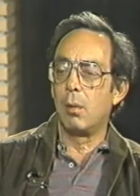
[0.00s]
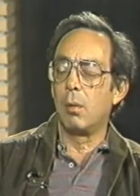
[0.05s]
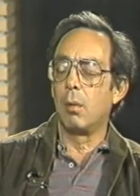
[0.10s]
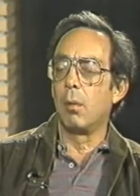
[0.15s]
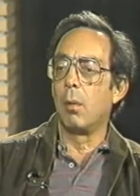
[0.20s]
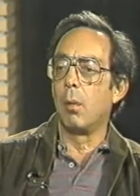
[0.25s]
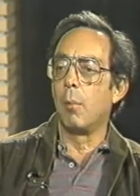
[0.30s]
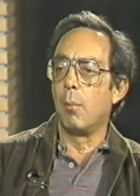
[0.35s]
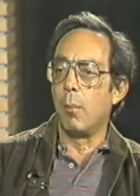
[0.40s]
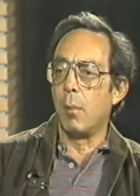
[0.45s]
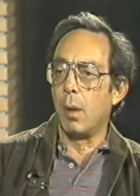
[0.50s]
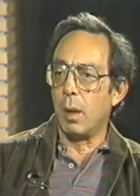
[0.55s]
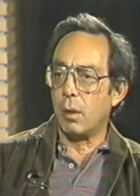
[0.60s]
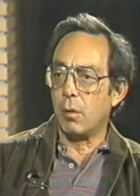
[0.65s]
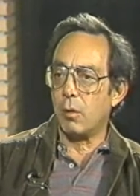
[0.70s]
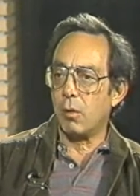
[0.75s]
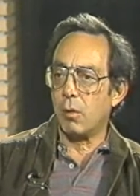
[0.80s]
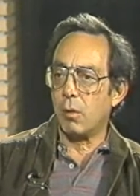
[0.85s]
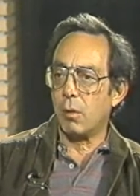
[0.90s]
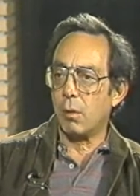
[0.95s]
to a
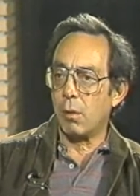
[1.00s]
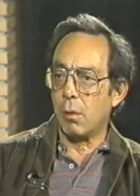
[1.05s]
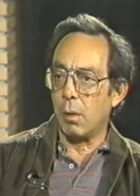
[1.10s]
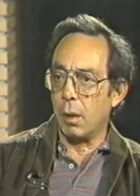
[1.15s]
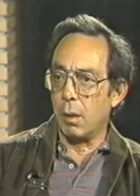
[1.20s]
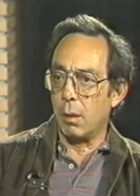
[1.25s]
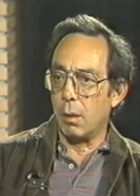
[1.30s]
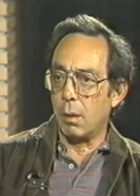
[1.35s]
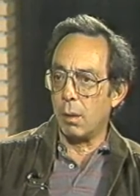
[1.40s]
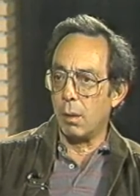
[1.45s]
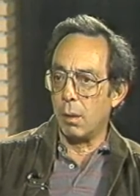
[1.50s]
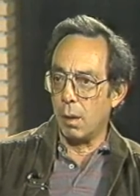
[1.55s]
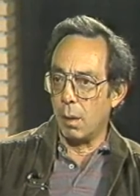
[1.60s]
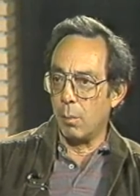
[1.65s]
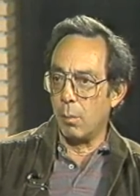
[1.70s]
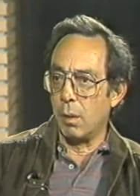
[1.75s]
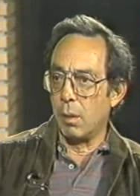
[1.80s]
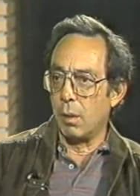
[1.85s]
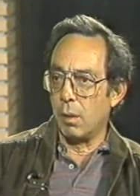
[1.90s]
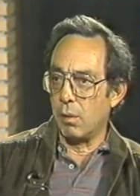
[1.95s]
much greater
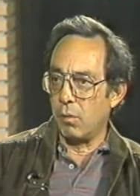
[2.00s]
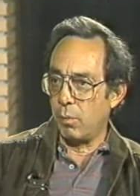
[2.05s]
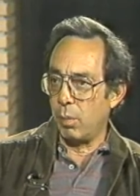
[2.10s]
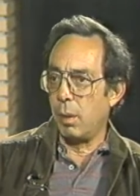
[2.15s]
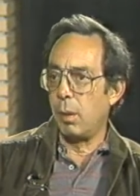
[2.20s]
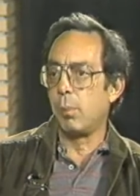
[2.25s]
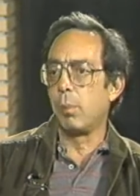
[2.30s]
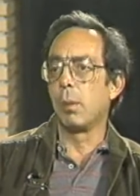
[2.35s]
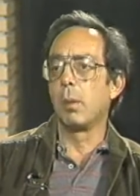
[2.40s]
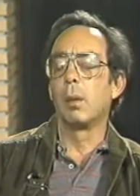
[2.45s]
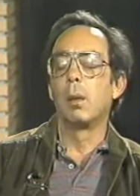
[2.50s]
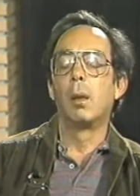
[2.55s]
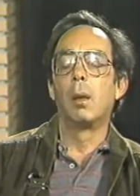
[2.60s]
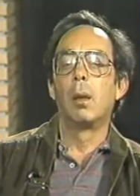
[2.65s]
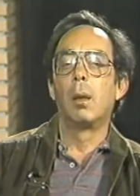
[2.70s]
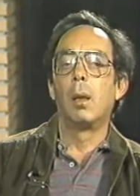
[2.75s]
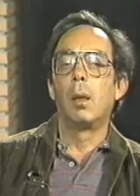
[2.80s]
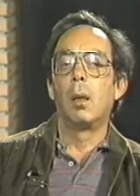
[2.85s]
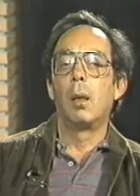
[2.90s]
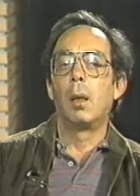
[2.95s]
number of people.
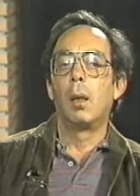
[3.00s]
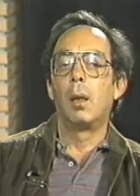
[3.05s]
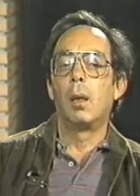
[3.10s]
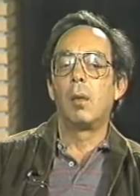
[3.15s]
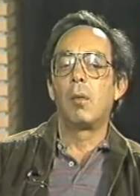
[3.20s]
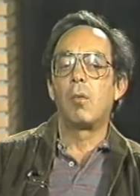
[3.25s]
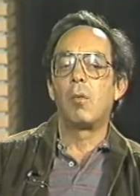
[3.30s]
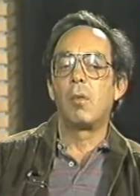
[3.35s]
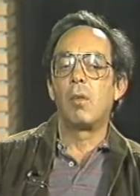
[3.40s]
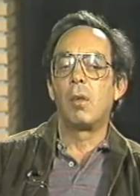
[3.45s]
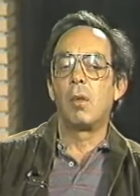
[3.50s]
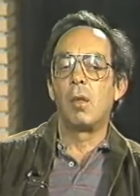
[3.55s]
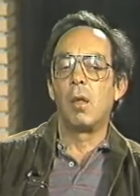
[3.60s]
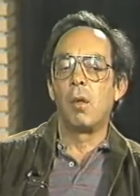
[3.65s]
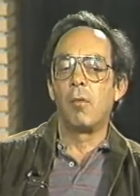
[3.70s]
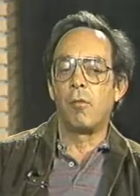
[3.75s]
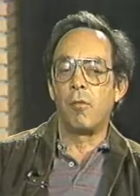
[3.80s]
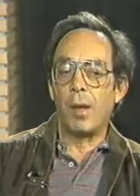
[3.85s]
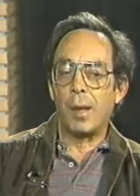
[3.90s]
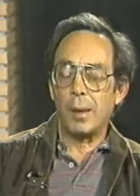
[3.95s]
And it's
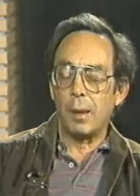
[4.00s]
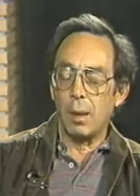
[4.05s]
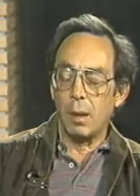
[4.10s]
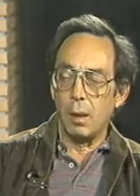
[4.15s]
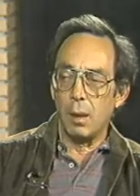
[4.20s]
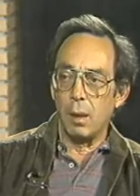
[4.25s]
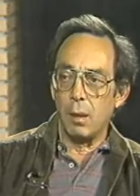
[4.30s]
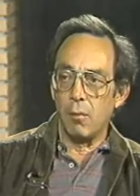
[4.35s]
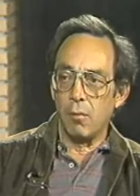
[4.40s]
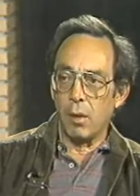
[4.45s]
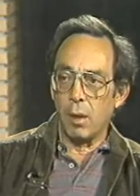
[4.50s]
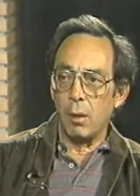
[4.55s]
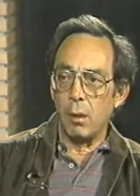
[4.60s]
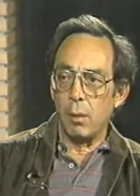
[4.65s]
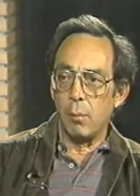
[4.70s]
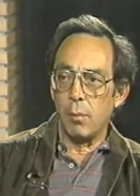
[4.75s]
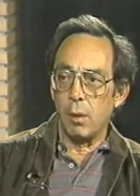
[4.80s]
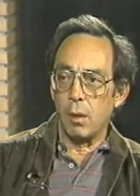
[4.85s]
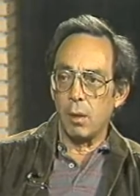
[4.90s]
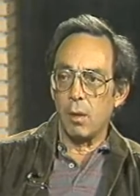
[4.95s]
effect on the
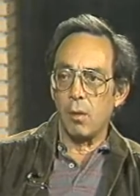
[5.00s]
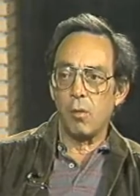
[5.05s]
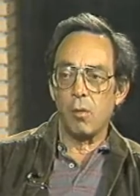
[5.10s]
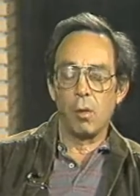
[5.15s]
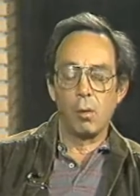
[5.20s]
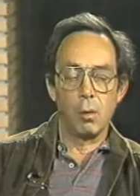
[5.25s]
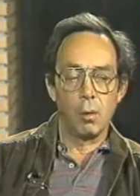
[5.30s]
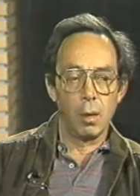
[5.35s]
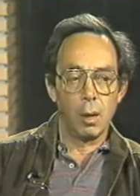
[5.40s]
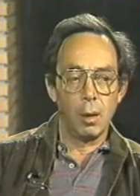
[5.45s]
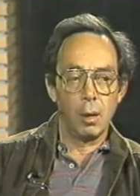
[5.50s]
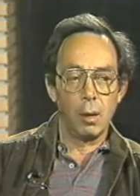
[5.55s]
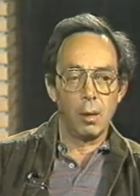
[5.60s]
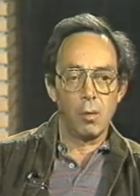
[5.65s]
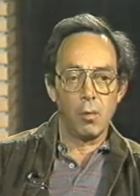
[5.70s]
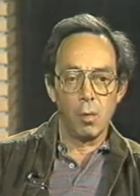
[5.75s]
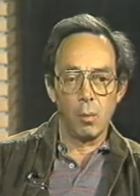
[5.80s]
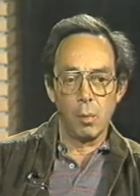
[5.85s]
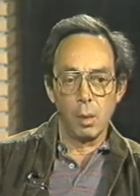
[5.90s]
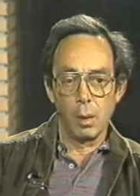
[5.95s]
environment is so great,
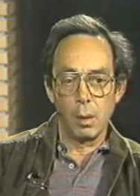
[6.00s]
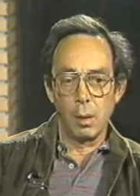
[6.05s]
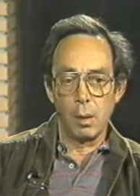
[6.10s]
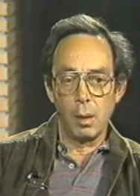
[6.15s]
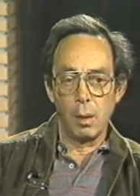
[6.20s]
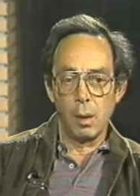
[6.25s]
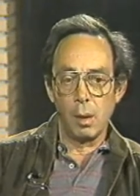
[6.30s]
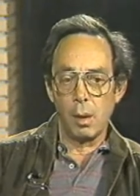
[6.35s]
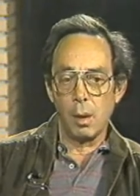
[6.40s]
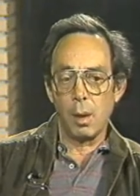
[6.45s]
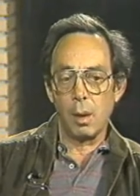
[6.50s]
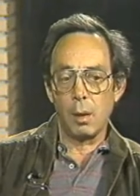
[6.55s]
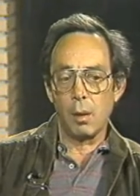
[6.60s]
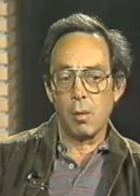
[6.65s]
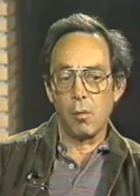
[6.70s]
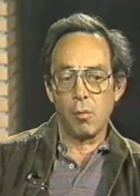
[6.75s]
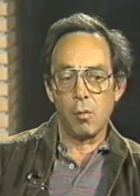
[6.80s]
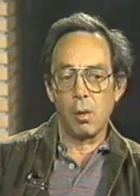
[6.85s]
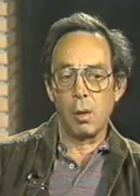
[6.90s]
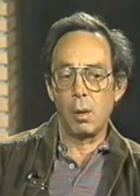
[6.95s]
this ability to take
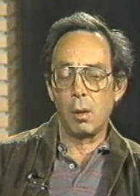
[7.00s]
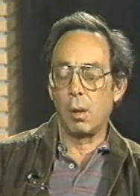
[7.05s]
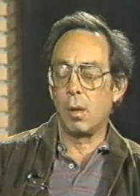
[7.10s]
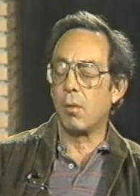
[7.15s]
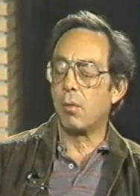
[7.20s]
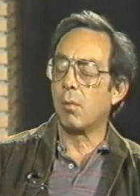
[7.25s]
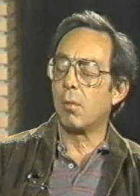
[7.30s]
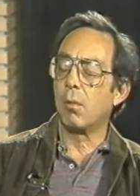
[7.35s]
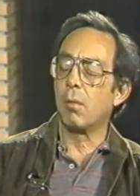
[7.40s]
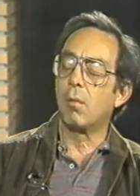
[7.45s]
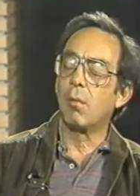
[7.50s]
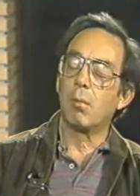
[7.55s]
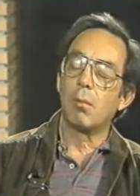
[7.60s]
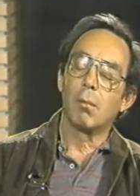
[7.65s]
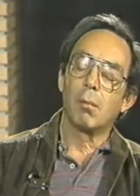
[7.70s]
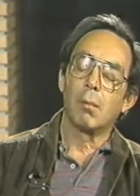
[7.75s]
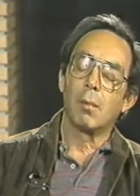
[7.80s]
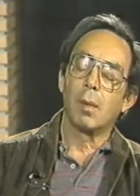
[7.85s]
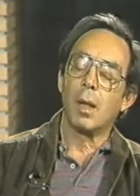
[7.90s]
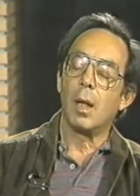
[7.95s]
the strongest
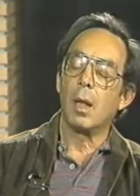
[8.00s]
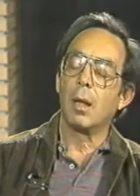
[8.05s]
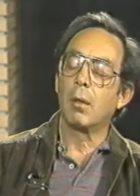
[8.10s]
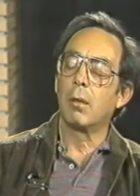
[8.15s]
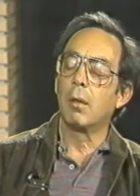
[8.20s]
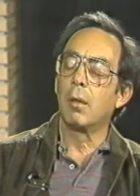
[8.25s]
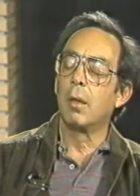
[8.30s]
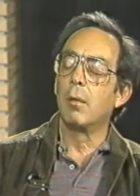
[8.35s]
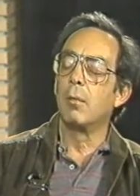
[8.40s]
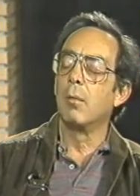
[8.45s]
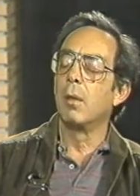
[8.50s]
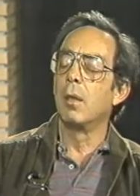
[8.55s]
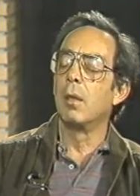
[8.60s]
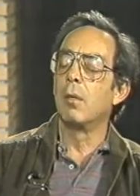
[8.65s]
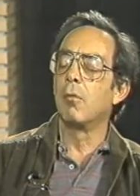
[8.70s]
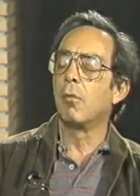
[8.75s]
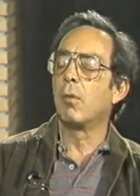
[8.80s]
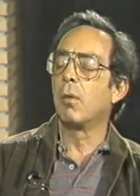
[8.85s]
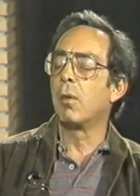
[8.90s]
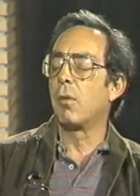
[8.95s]
concrete
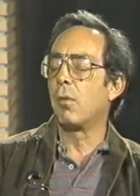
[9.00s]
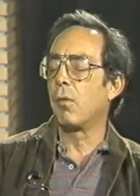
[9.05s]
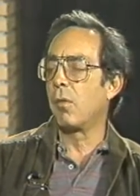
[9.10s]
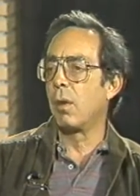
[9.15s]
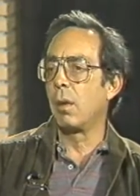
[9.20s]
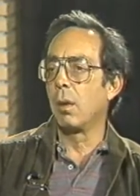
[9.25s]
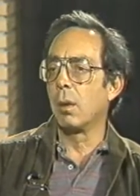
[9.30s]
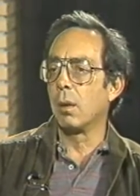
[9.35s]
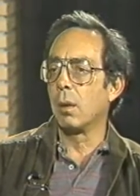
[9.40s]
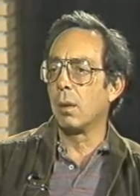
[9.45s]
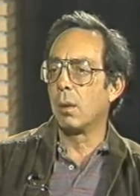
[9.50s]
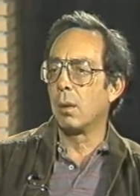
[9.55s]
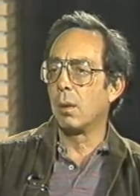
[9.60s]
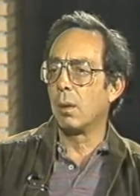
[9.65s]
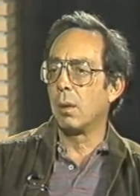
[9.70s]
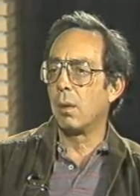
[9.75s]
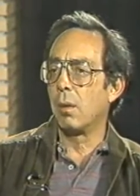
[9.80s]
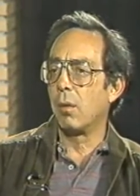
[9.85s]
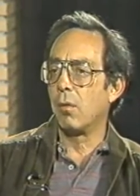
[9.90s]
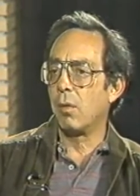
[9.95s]
reinforced steel
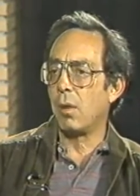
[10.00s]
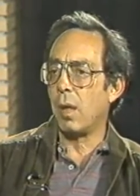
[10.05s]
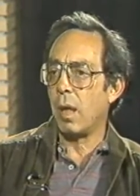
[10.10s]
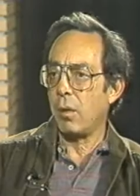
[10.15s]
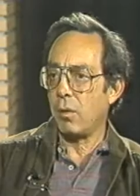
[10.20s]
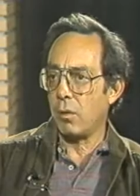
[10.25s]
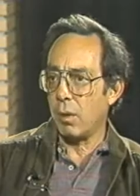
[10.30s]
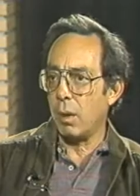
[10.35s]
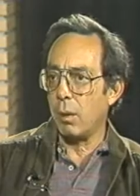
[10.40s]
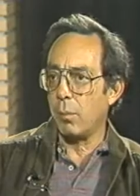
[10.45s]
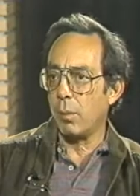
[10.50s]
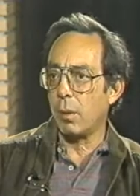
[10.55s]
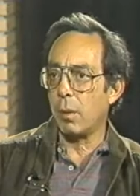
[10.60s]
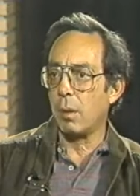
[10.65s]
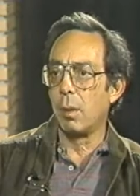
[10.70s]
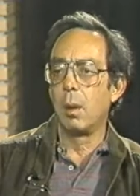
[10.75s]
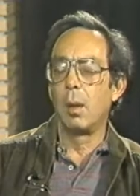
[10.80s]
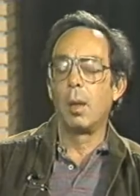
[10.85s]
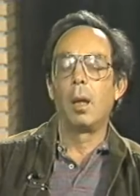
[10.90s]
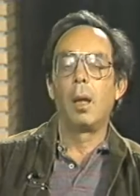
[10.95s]
skyscraper